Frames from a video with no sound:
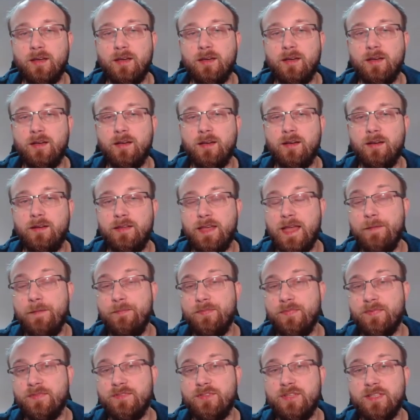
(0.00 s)

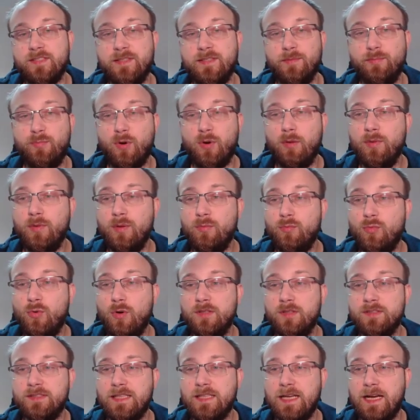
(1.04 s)
Just the problem
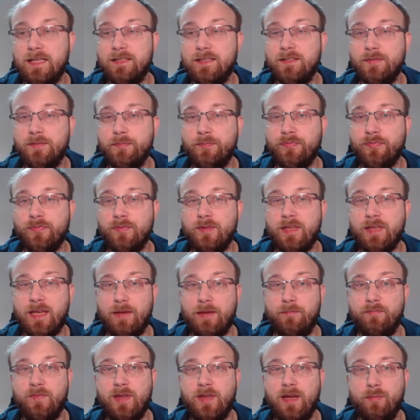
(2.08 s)
was that,
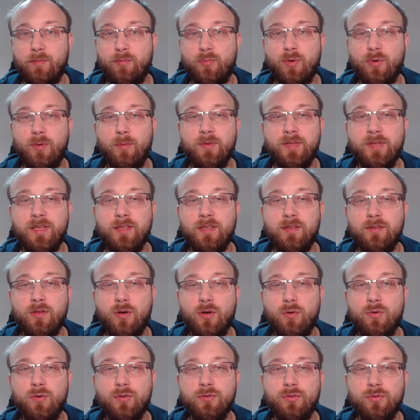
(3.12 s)
I probably
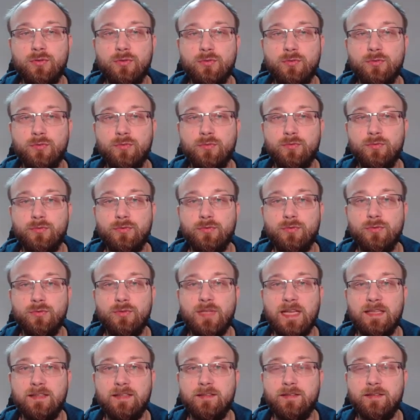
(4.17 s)
don't want to do
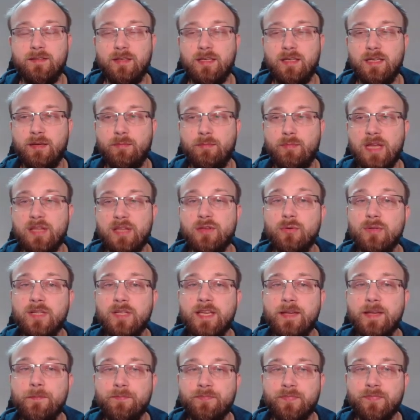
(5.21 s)
that
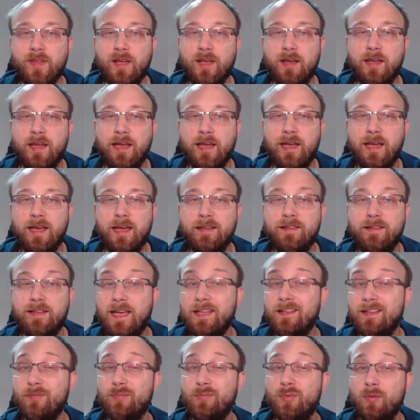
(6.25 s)
manually. And
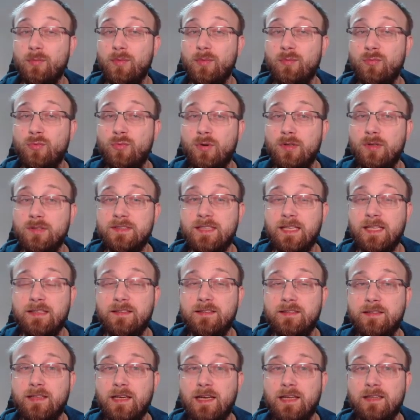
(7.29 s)
the other problem was
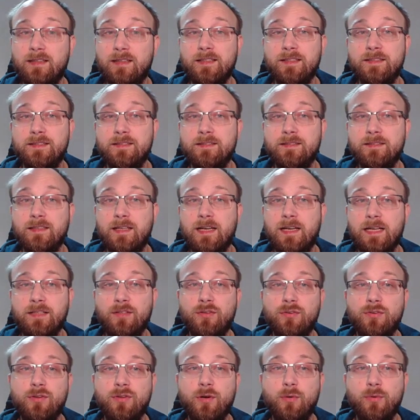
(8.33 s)
that at least I
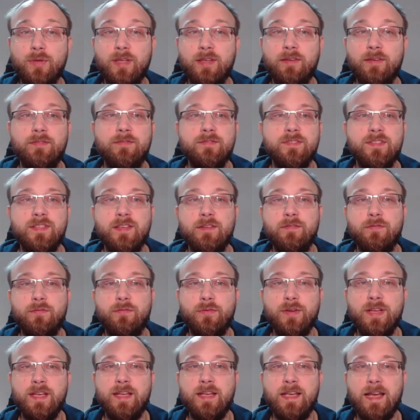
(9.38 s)
don't know if
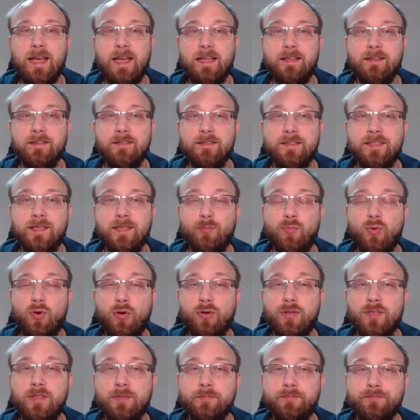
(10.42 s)
Z3 can
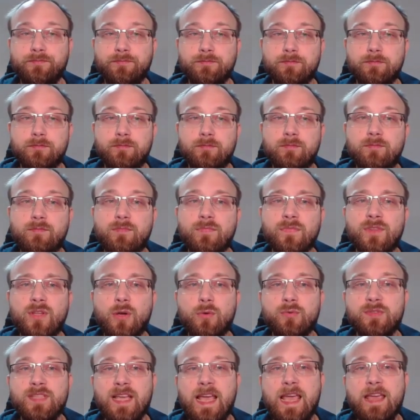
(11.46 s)
support
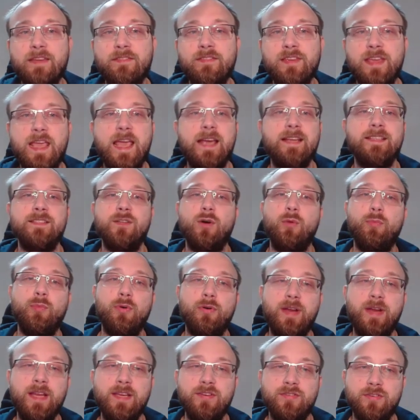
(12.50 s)
those AVX
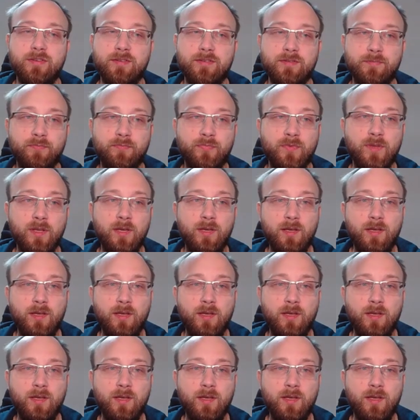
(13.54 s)
operations